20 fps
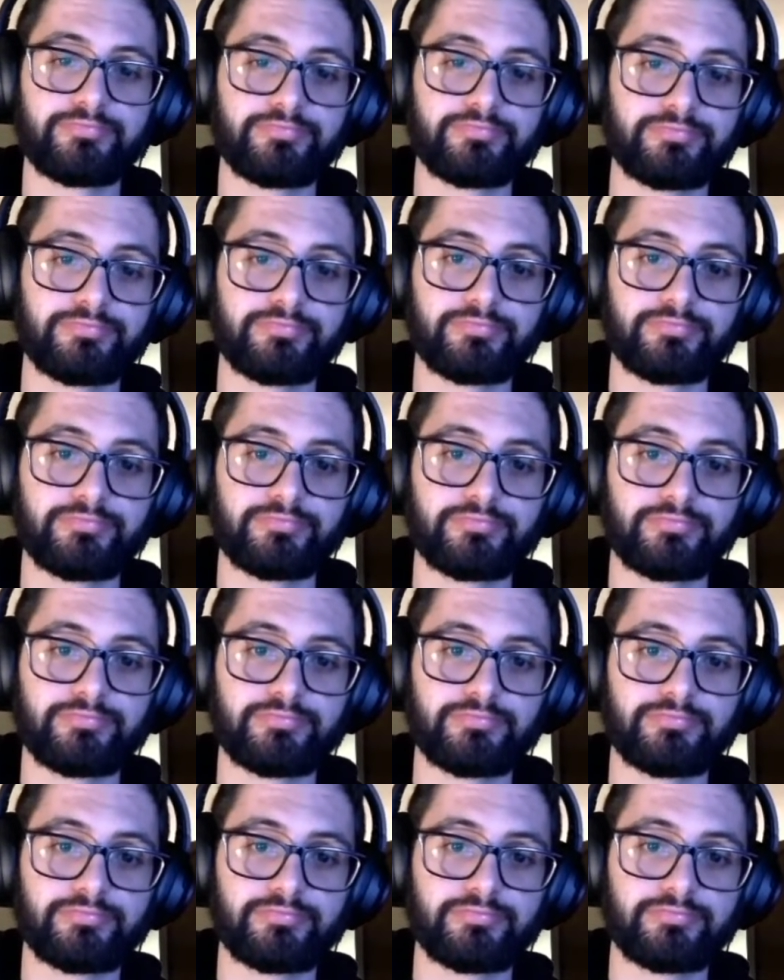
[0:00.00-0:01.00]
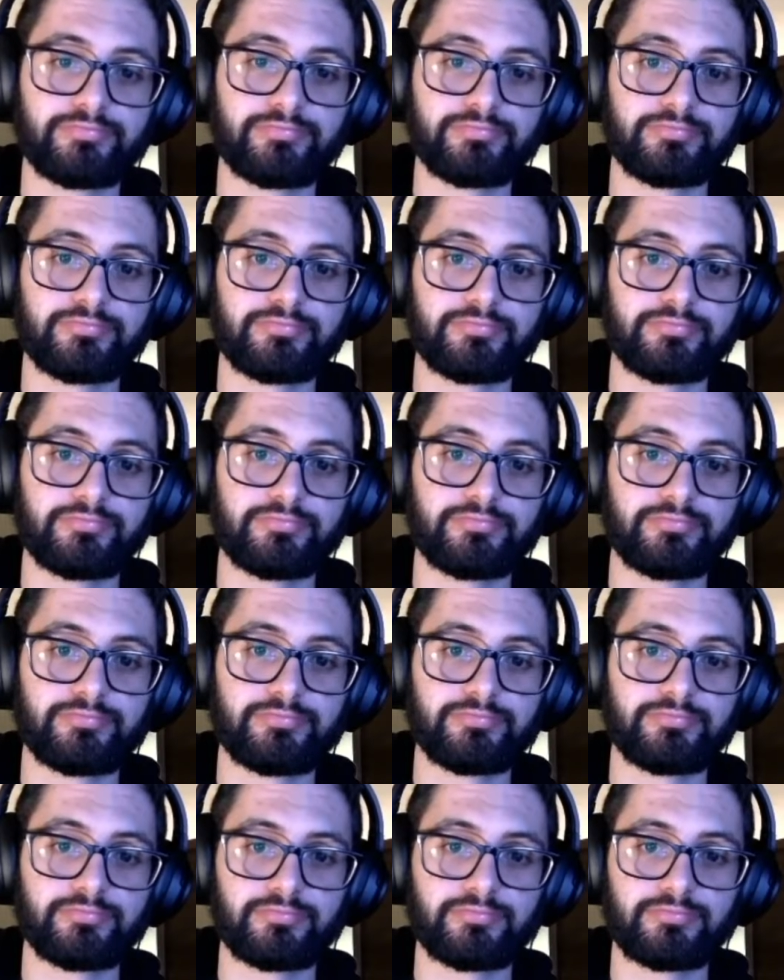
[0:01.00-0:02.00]

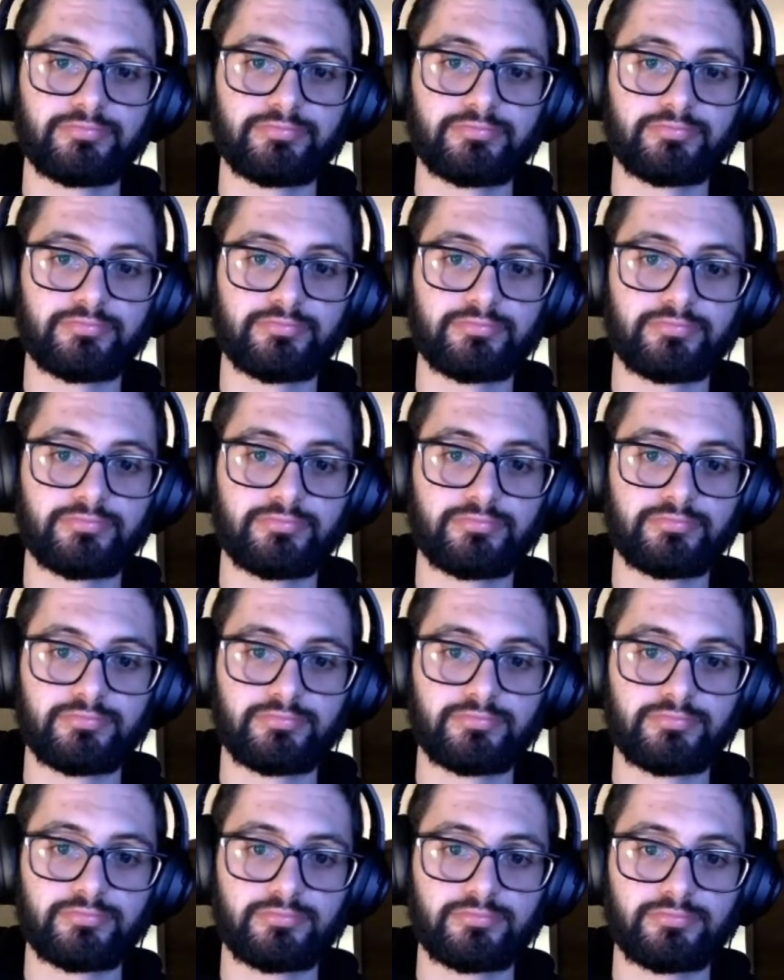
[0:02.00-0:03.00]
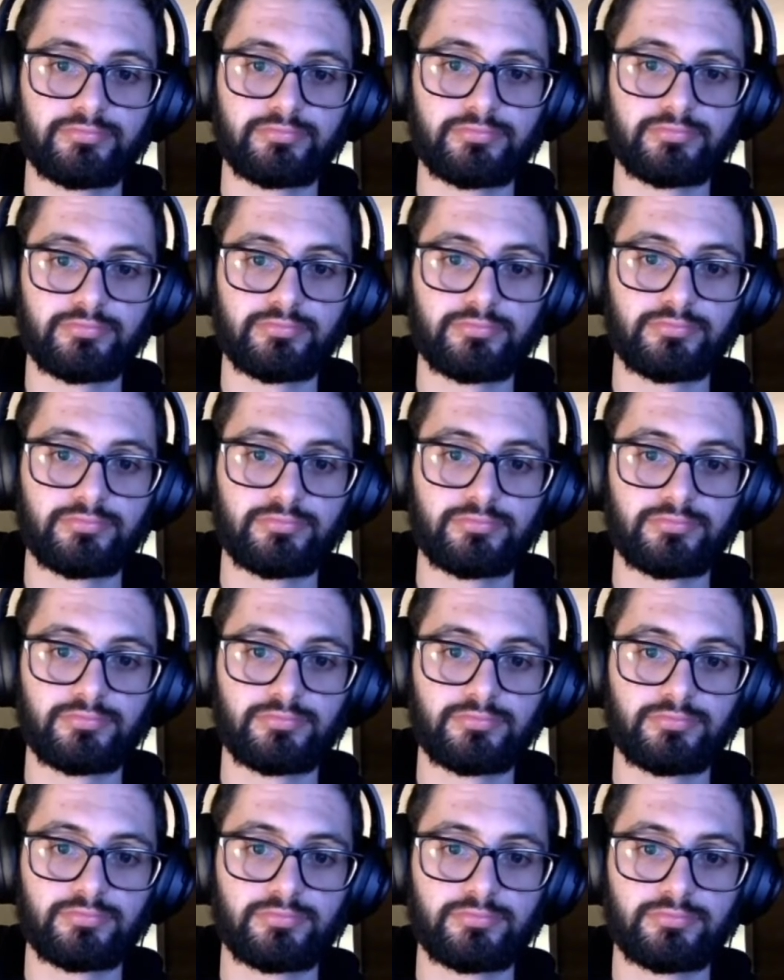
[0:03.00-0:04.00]

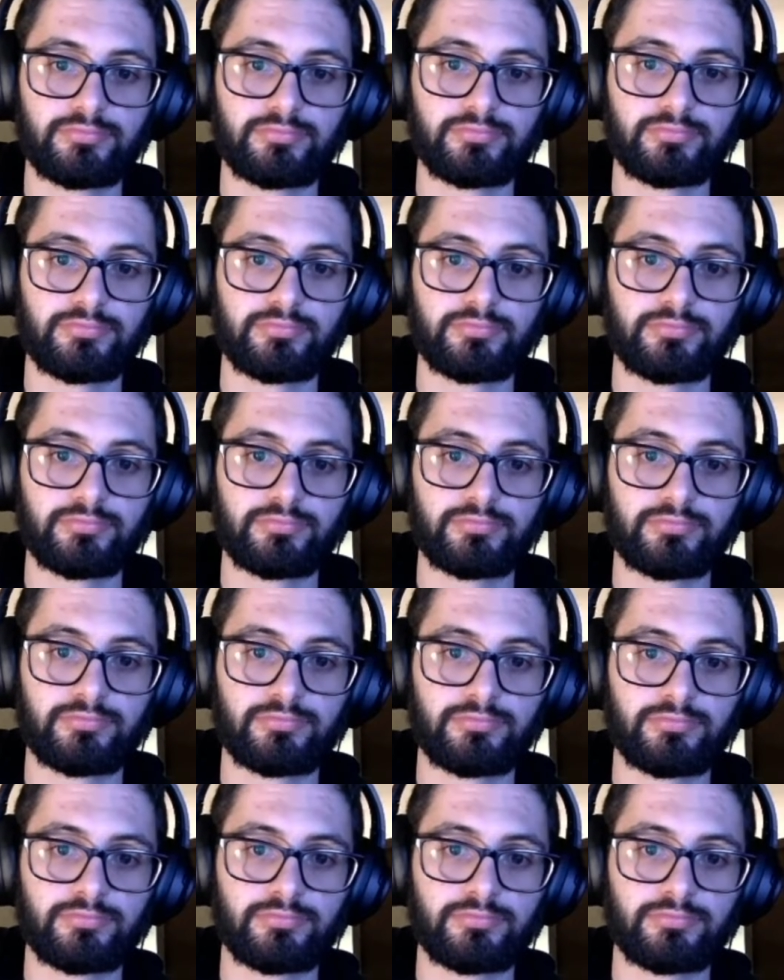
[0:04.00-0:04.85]
This person isn't speaking.